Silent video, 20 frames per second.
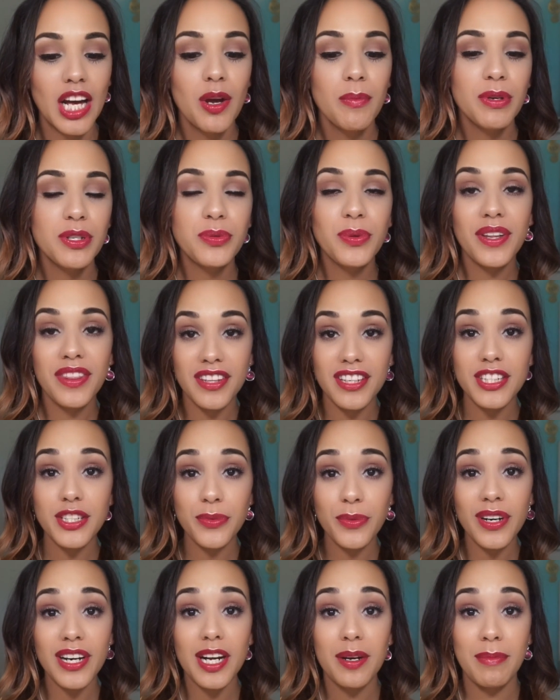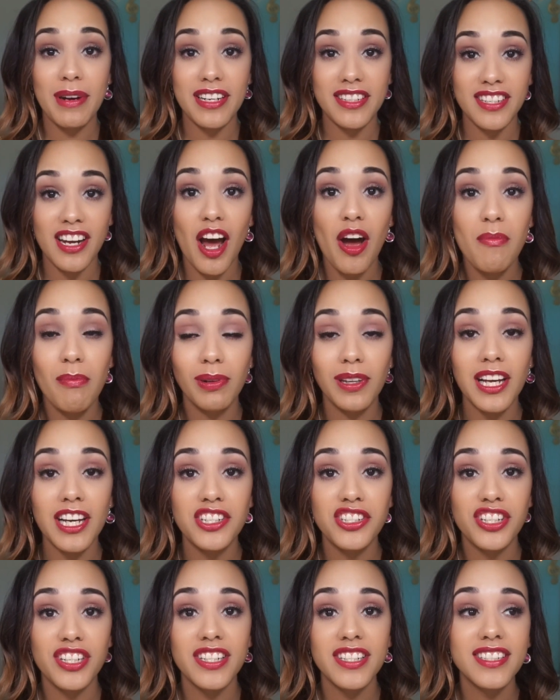between this one and my top
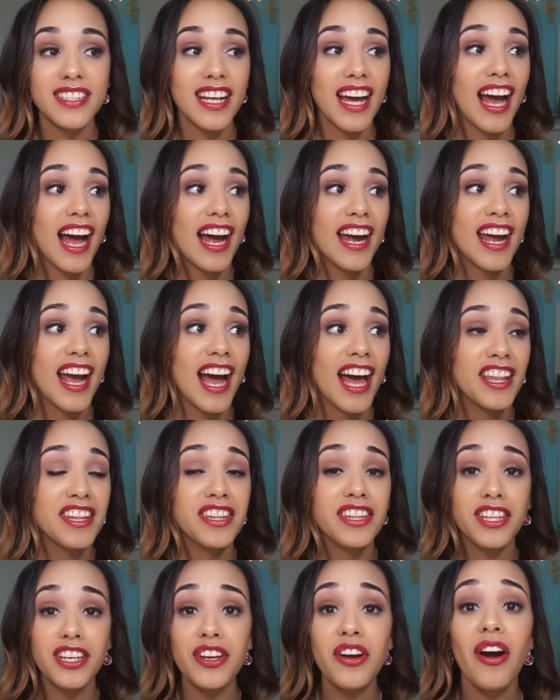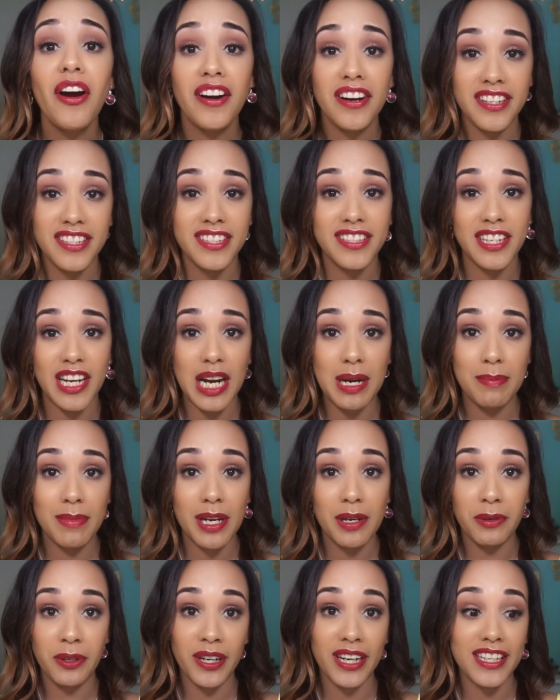blushes, I had the hardest time
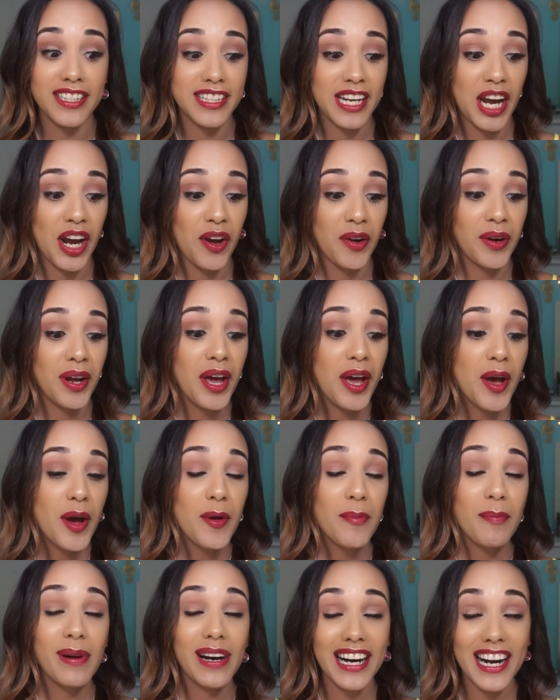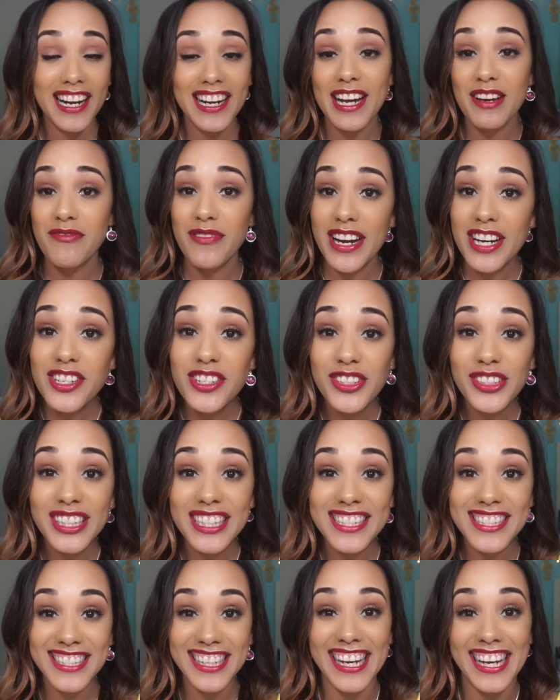narrowing it down, but I
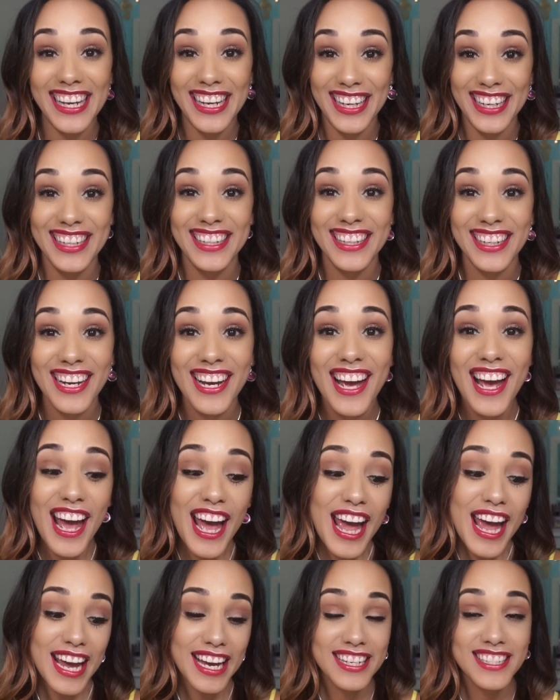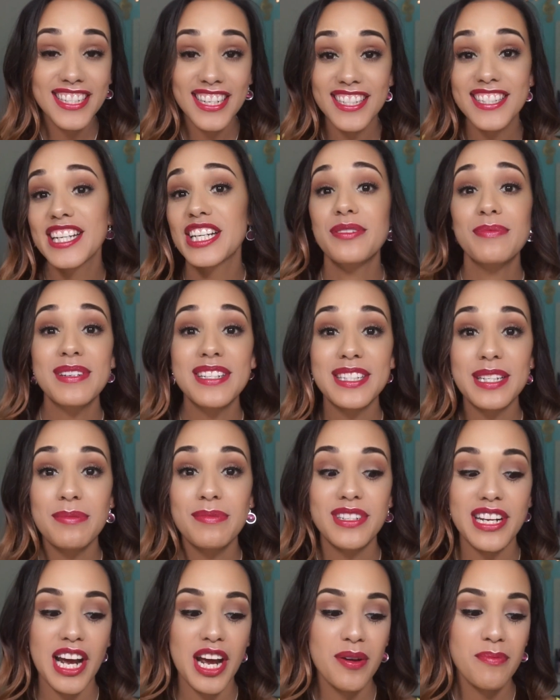eventually did. It did take me some
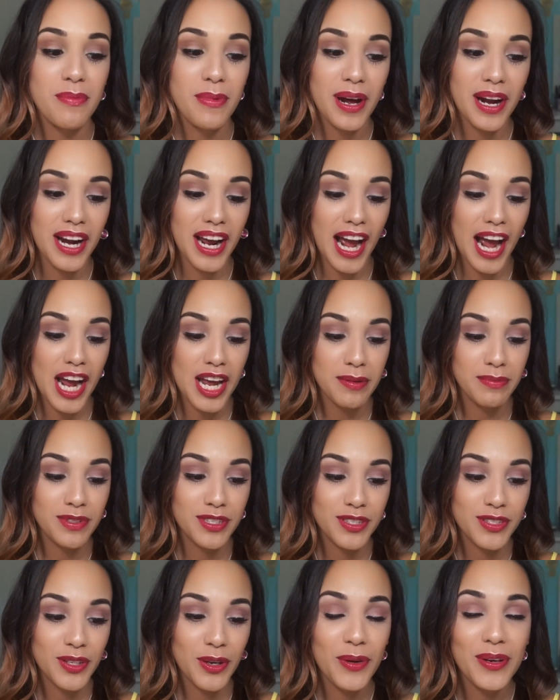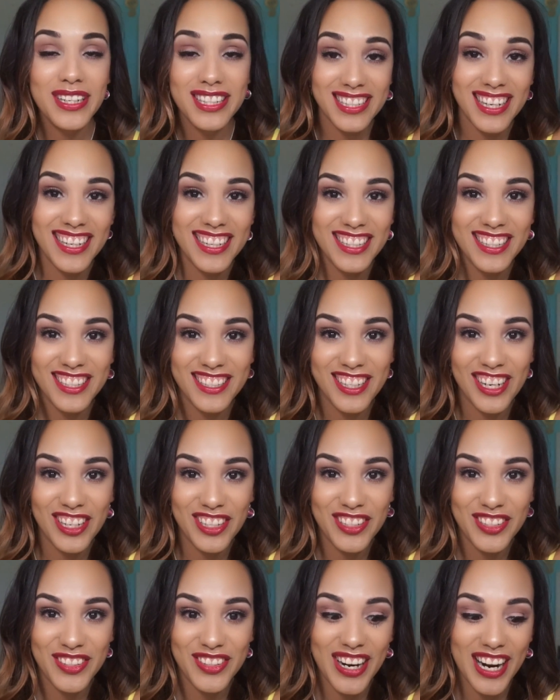time, but I am so excited to
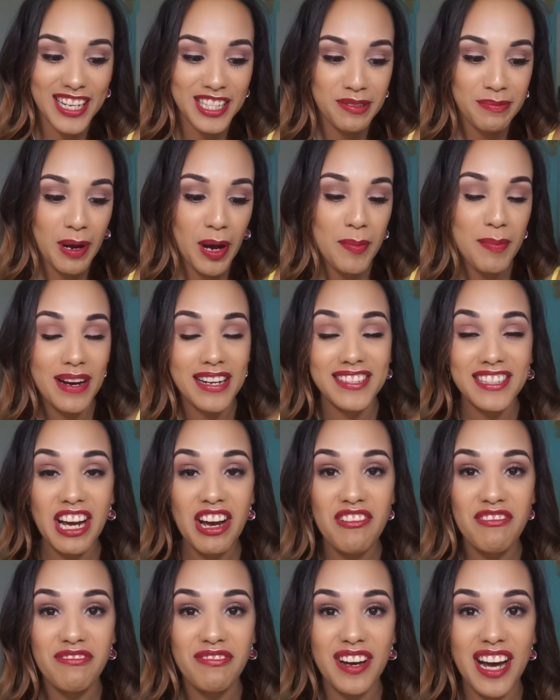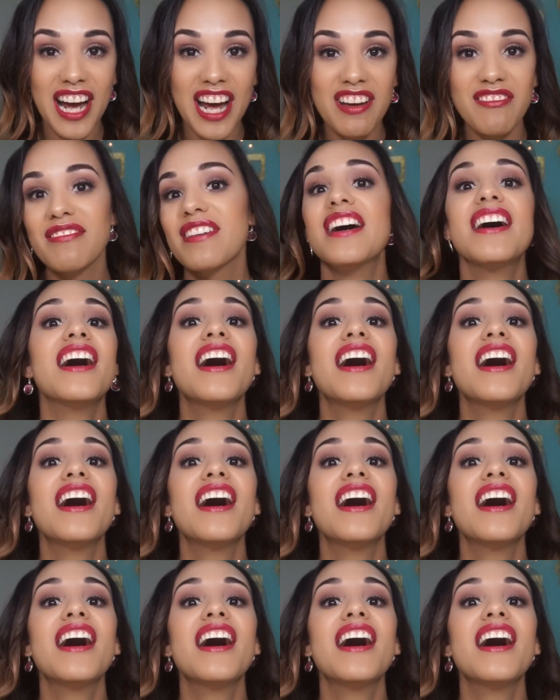talk to you guys about my top 5